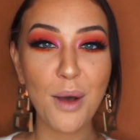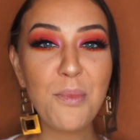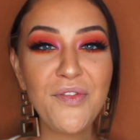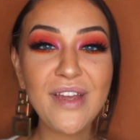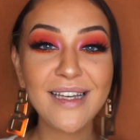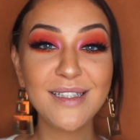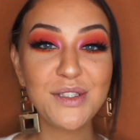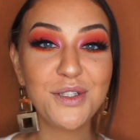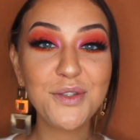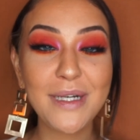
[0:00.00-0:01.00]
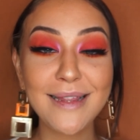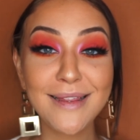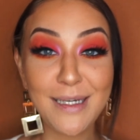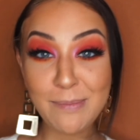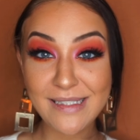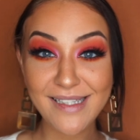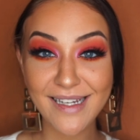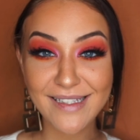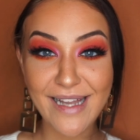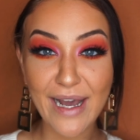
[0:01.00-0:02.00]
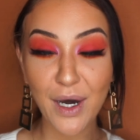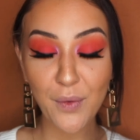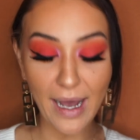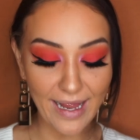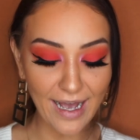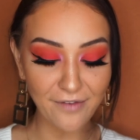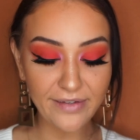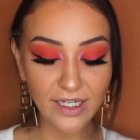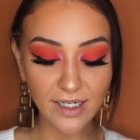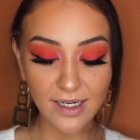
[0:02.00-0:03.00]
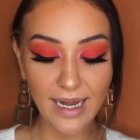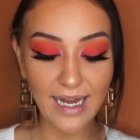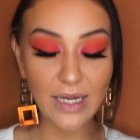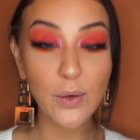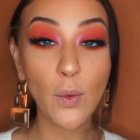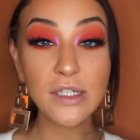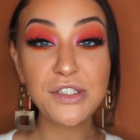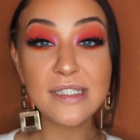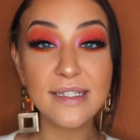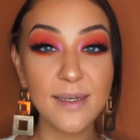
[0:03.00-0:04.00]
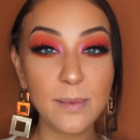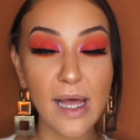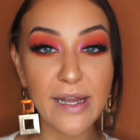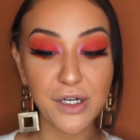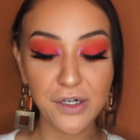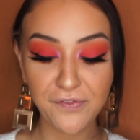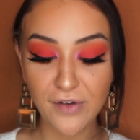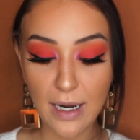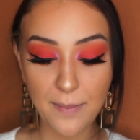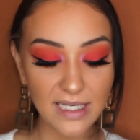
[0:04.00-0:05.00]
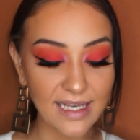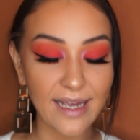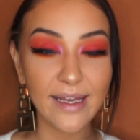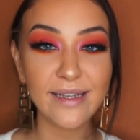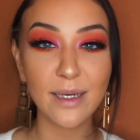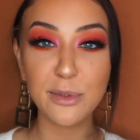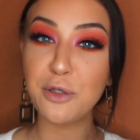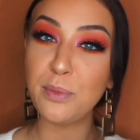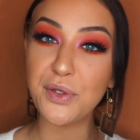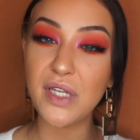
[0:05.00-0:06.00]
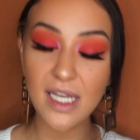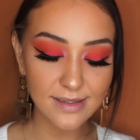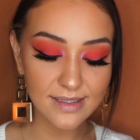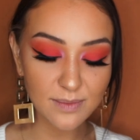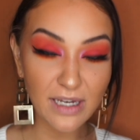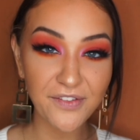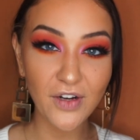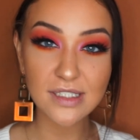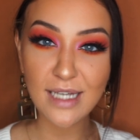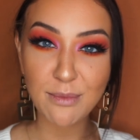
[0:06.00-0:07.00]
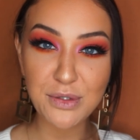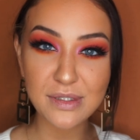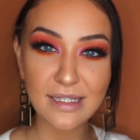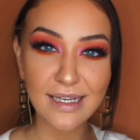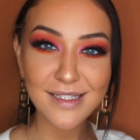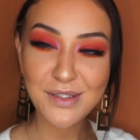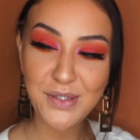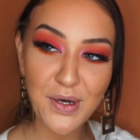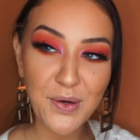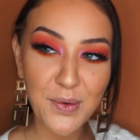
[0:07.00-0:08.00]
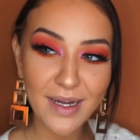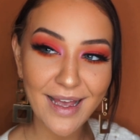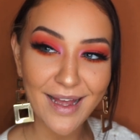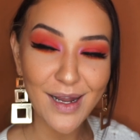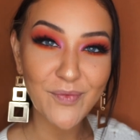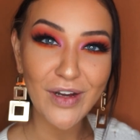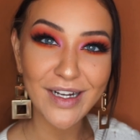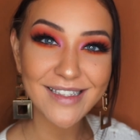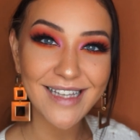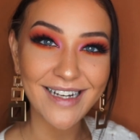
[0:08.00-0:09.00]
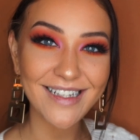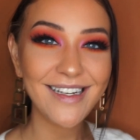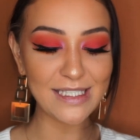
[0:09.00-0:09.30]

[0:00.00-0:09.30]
Moving into lipstick now, I have here a gorgeous lip liner from KKW Beauty. This is my first time using it, so again, I'm very excited.